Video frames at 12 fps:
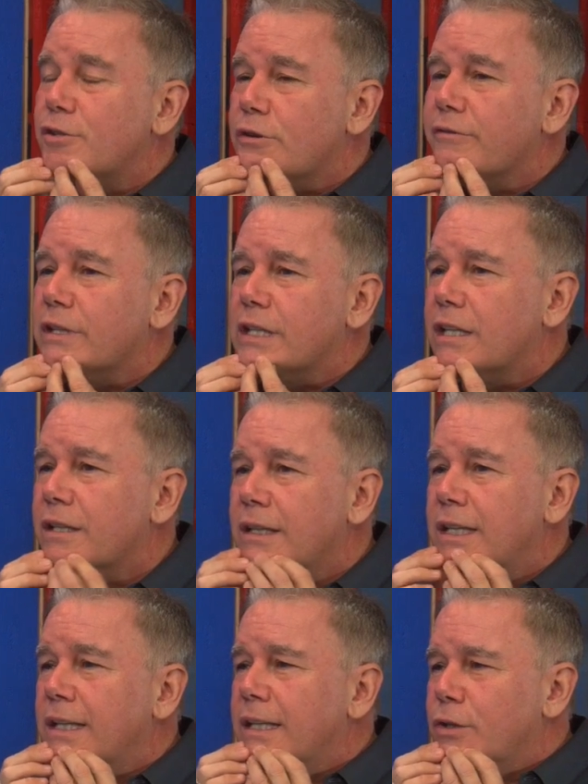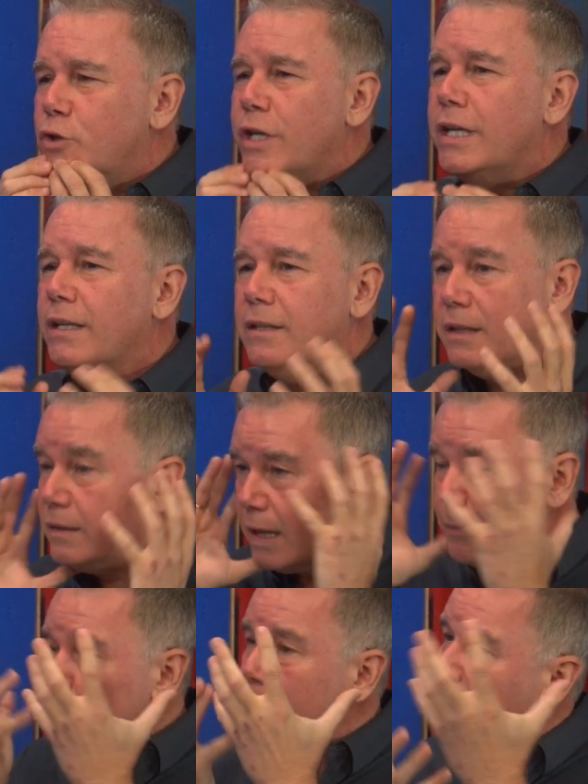sort of a little chin, and
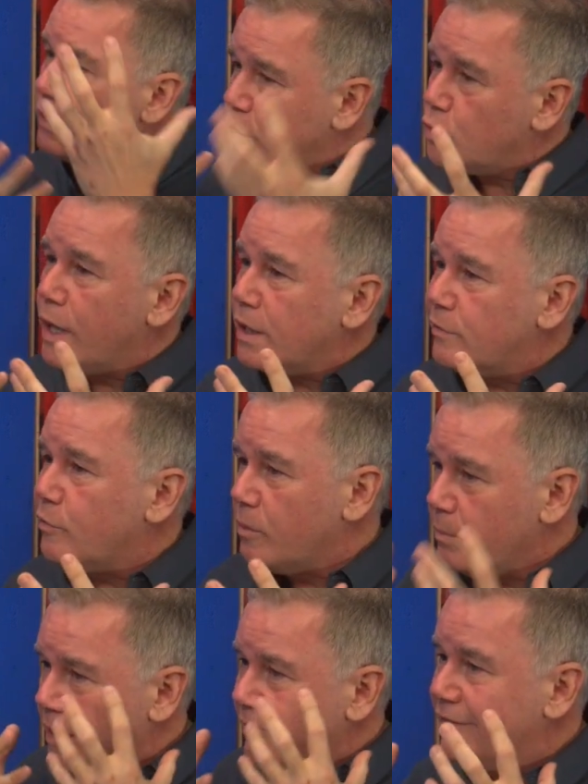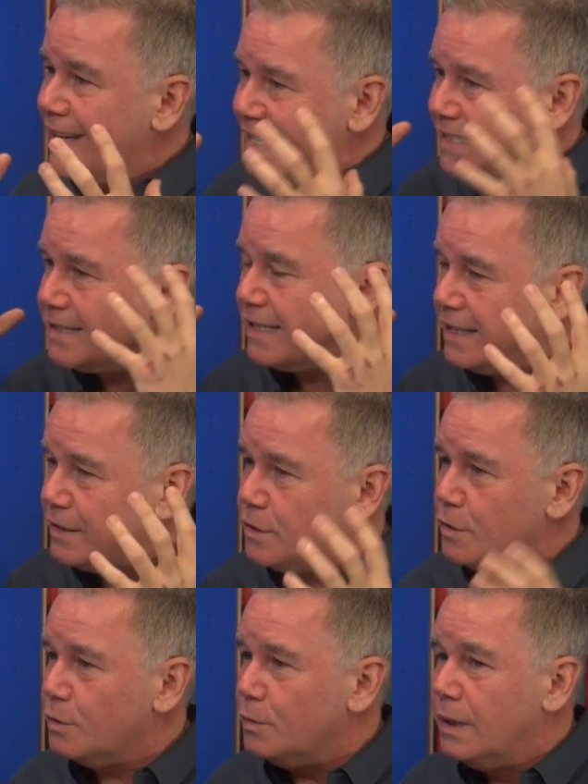I mean, we got to transform my face
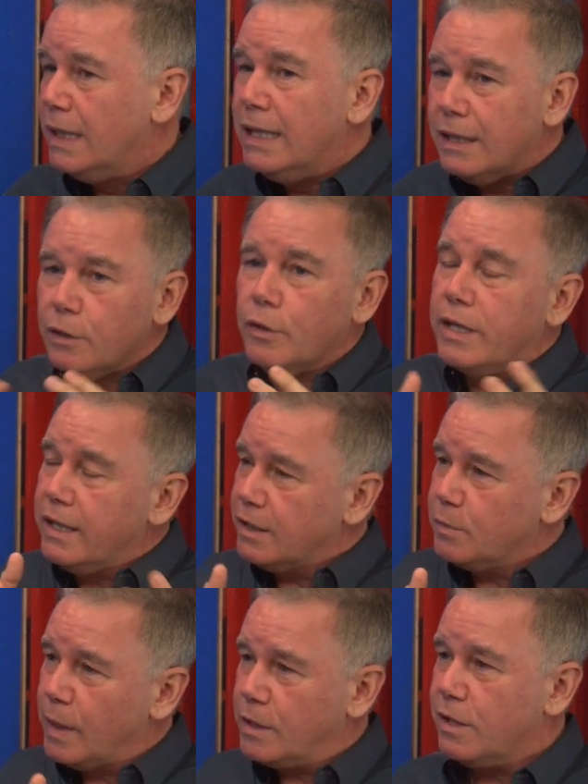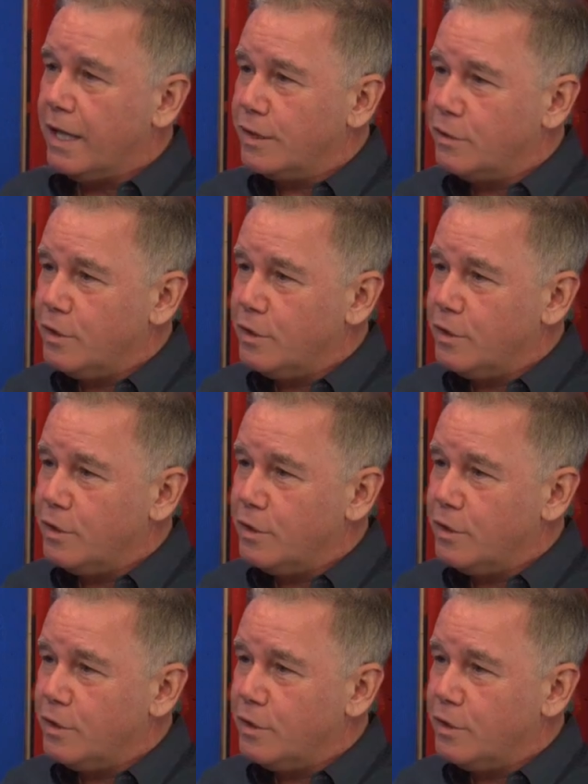into looking as much like